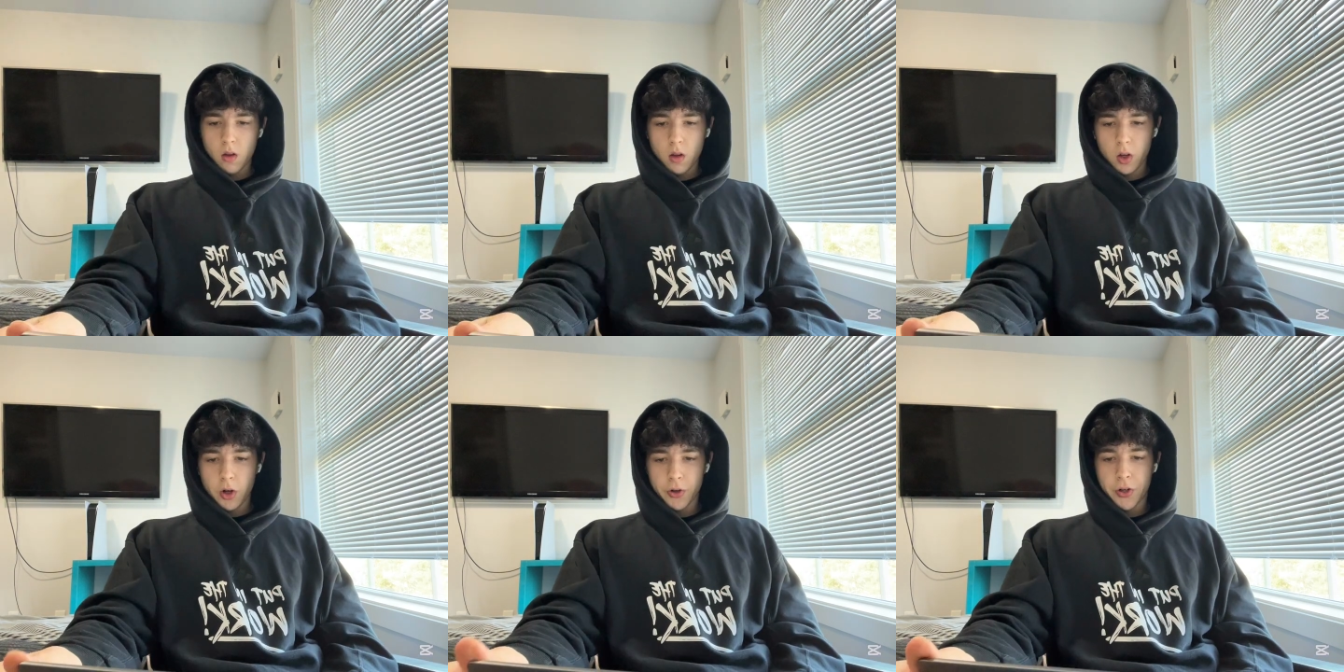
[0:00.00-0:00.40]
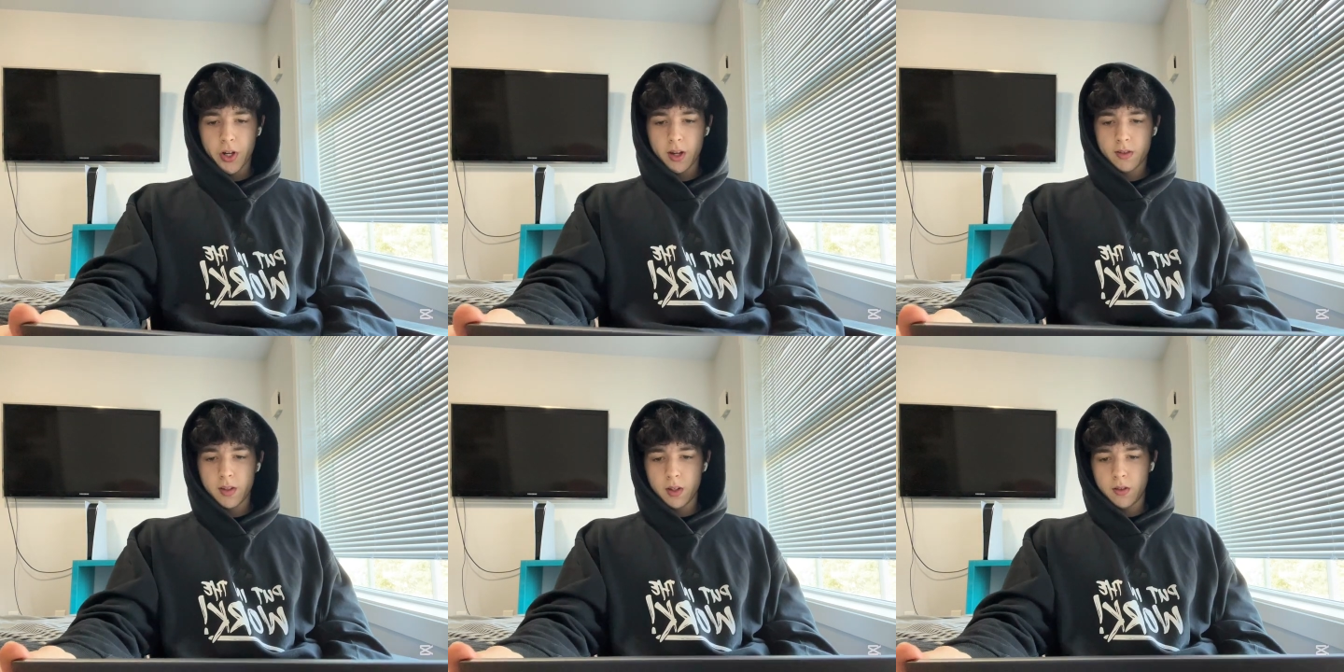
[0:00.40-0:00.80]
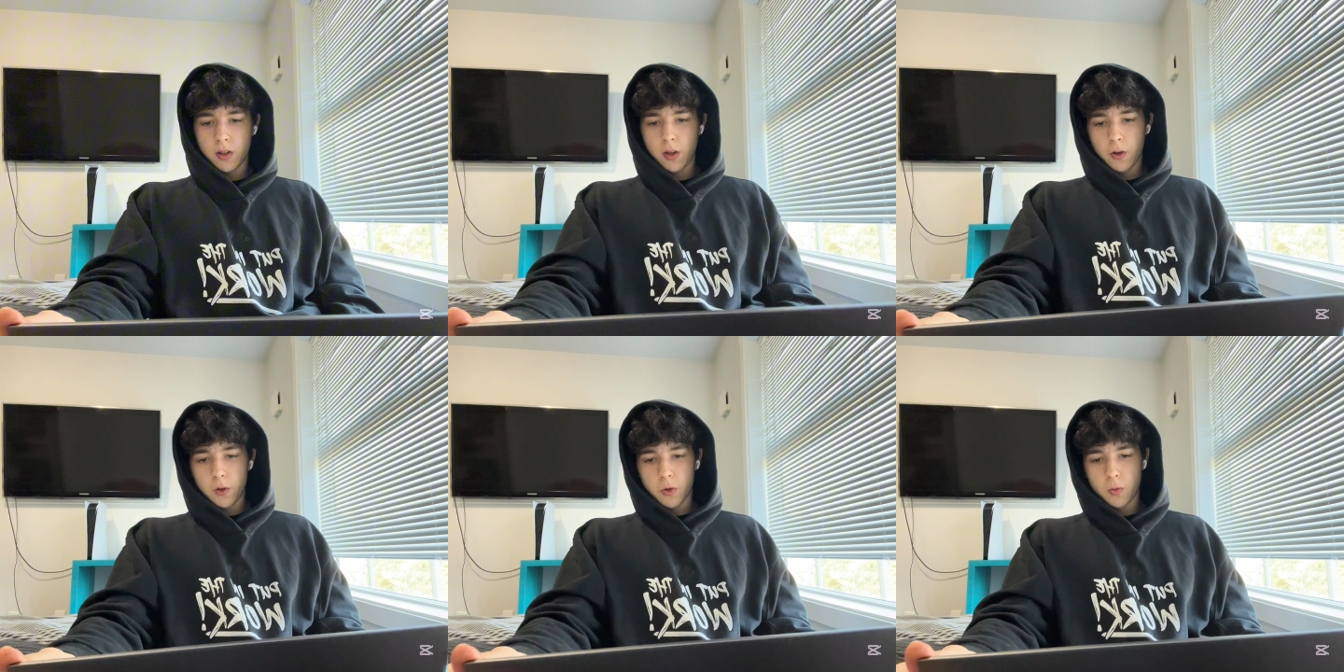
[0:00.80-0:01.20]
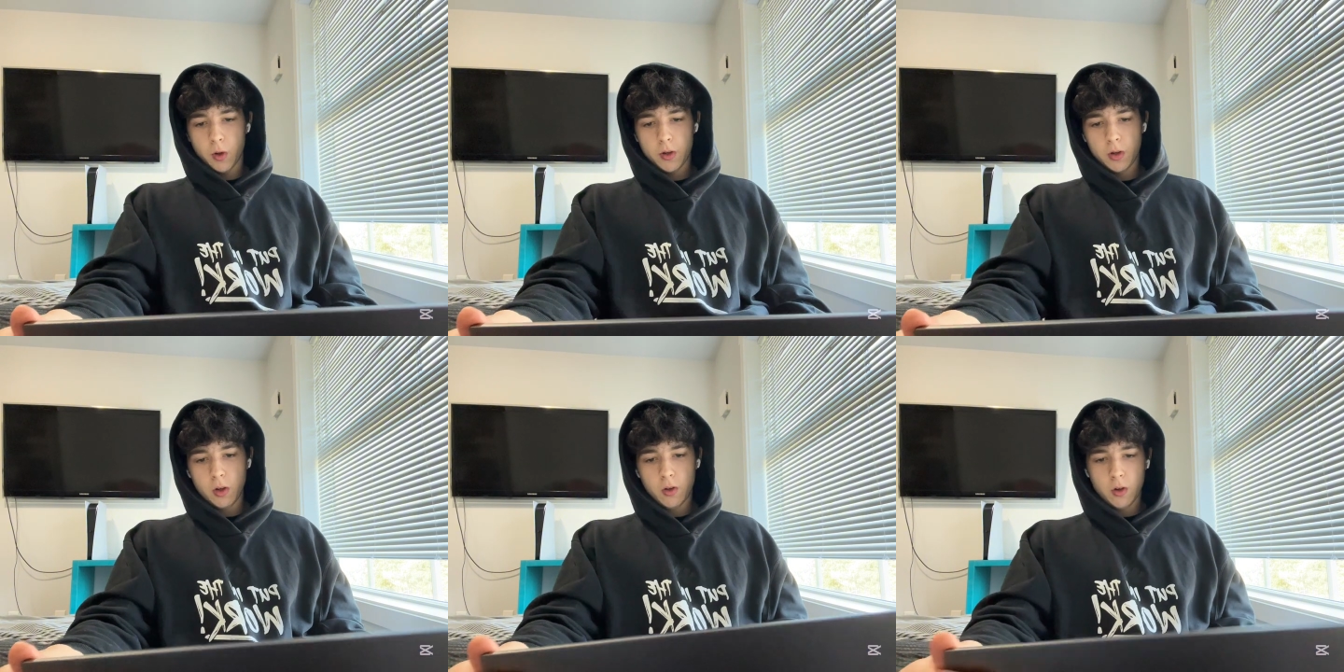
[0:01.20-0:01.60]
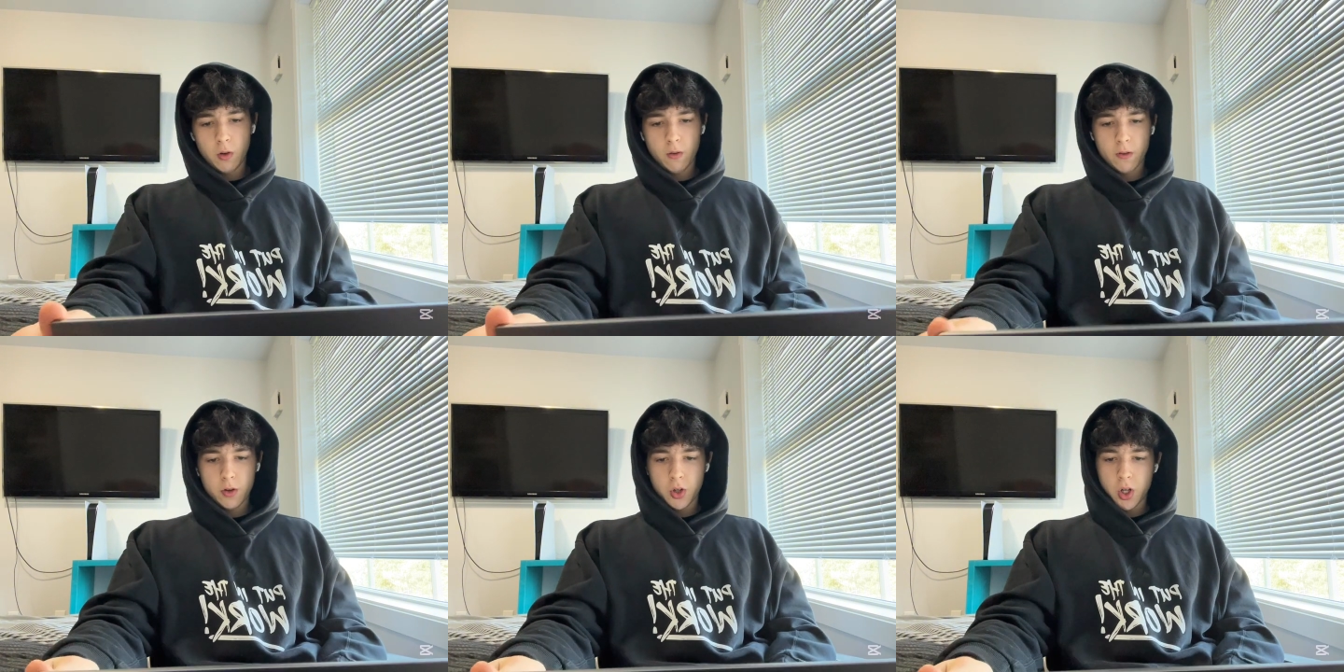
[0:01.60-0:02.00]
Your chest is huge. What do you do
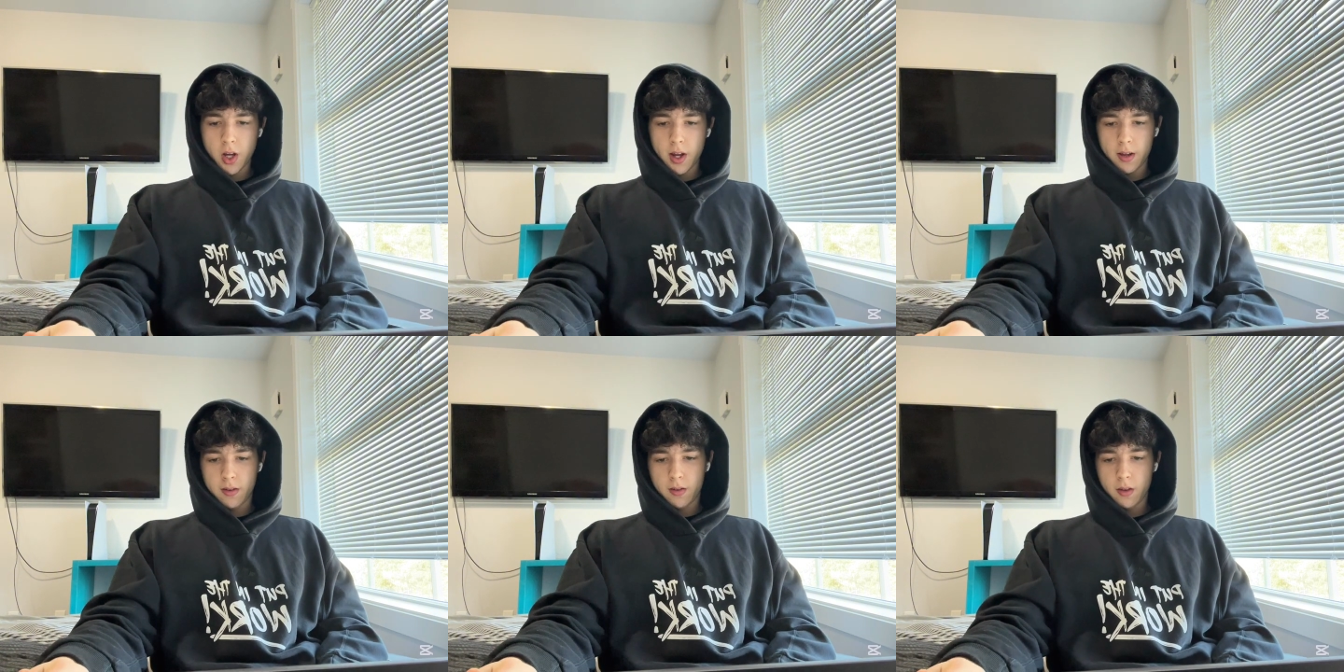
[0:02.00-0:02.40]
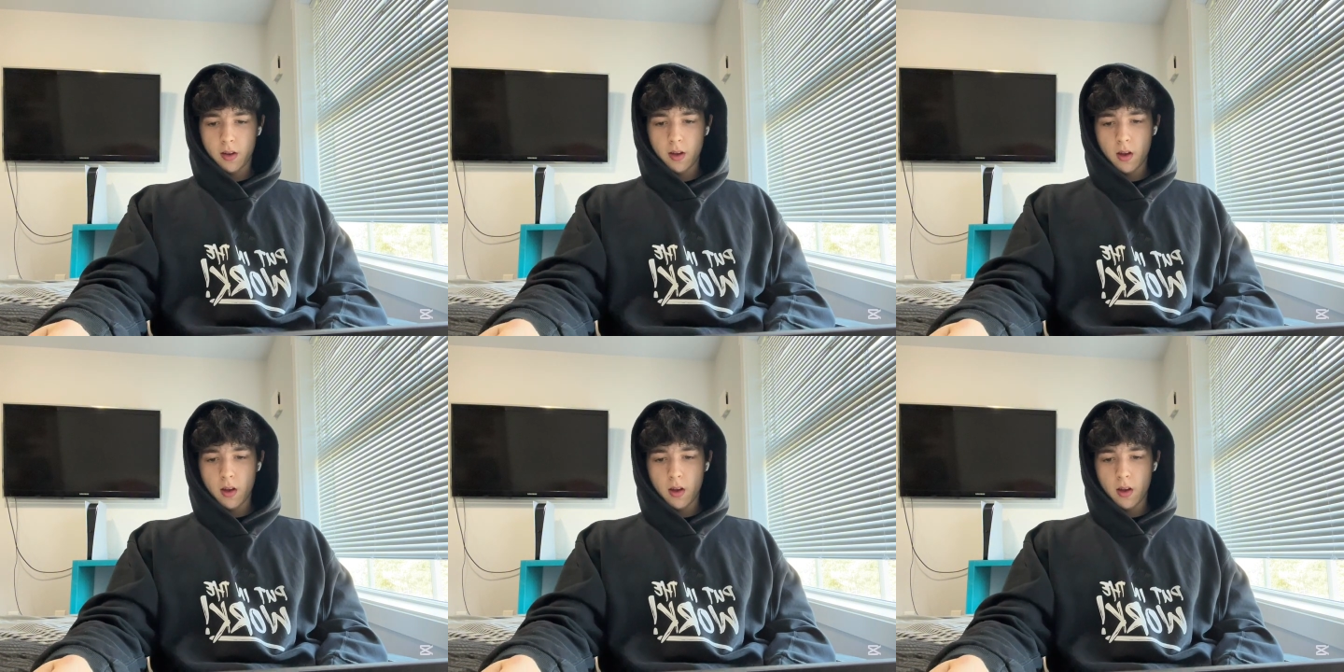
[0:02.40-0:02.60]
for chest?